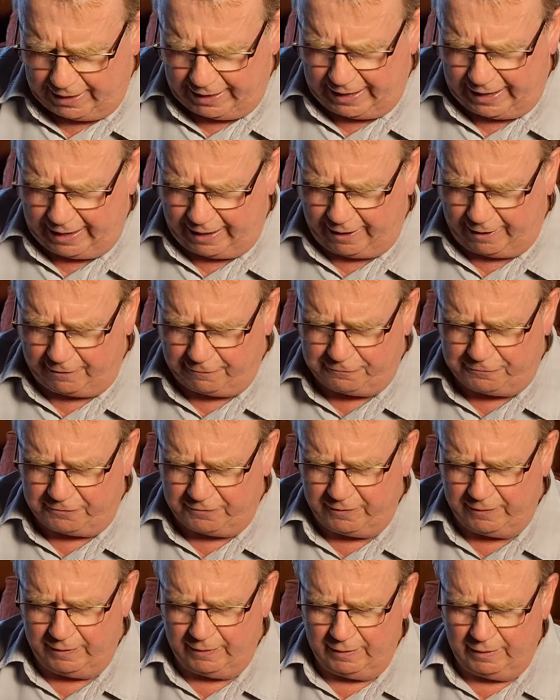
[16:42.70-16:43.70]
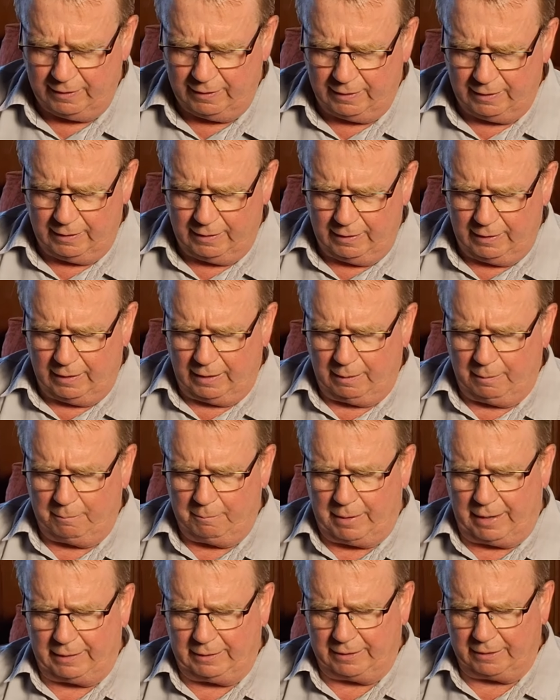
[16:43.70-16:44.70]
I have
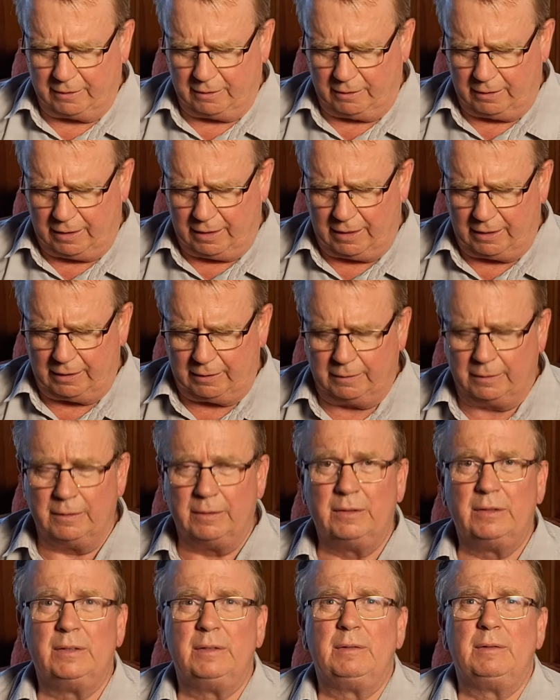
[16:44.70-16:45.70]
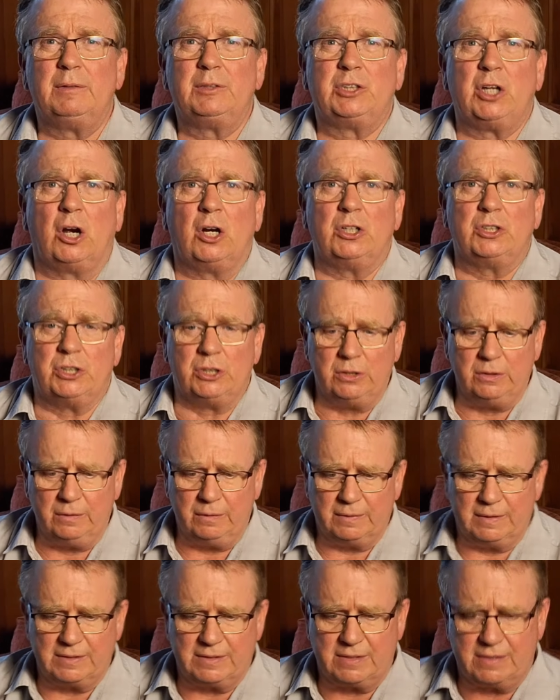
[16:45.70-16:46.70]
my little charger.
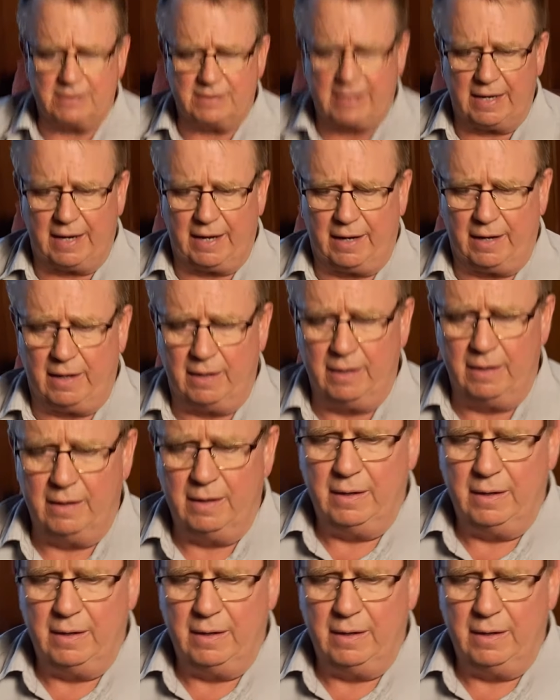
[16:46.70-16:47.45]
This is an